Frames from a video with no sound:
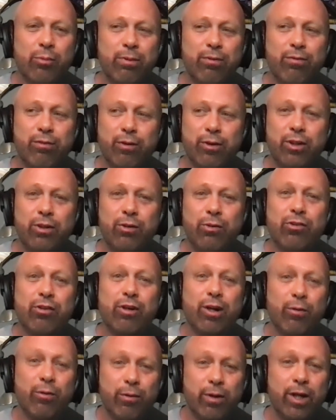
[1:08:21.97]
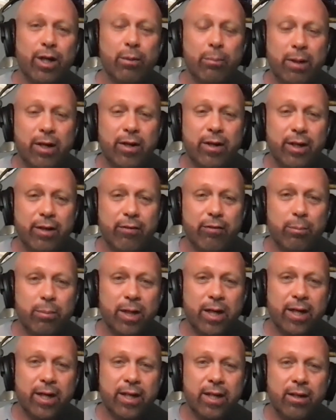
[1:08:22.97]
before you start worrying about
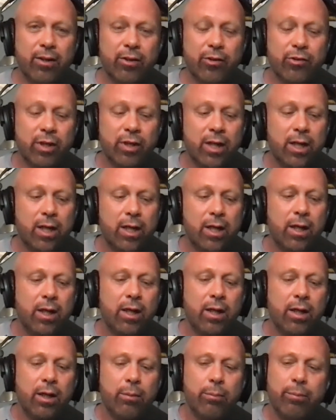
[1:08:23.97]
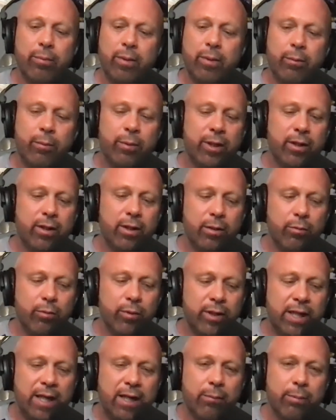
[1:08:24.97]
everybody else. But
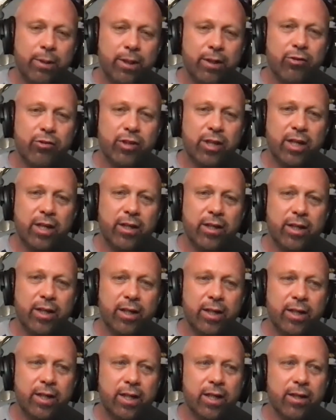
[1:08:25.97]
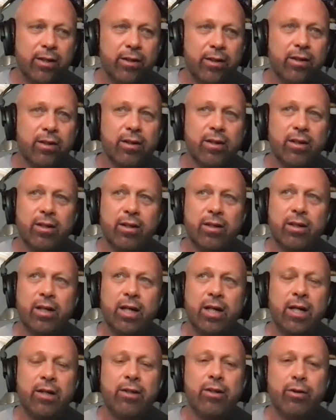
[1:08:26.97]
with that being said, again,
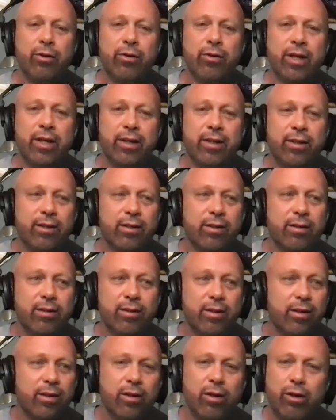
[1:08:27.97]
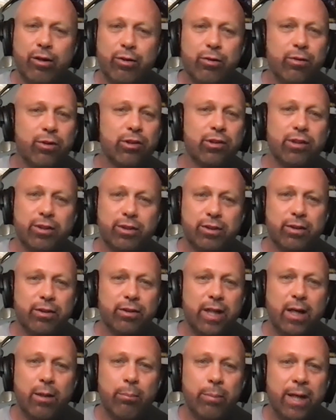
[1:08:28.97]
I know that all Christians are
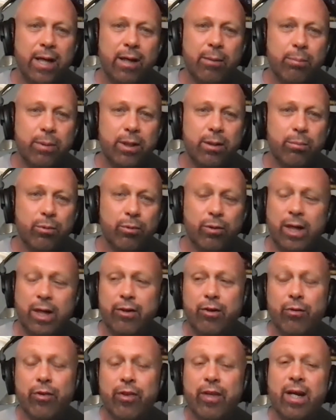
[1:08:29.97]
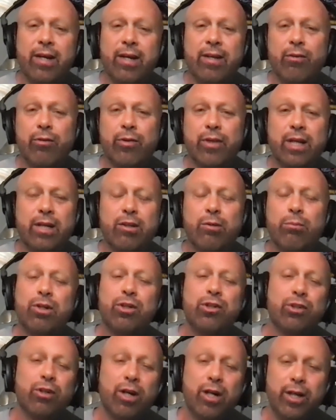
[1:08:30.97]
not bad people. I don't. I don't think the
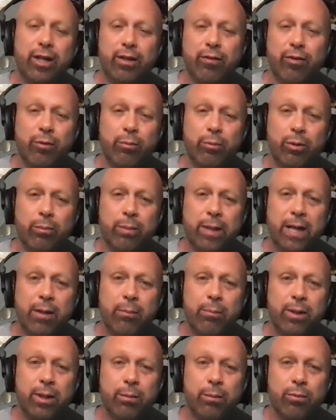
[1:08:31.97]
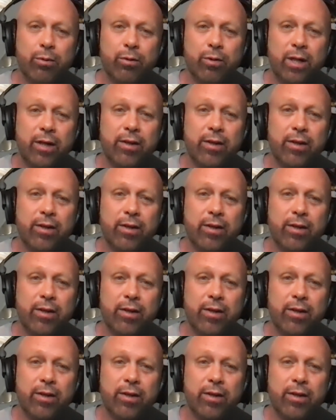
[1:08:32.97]
majority of them are bad people. I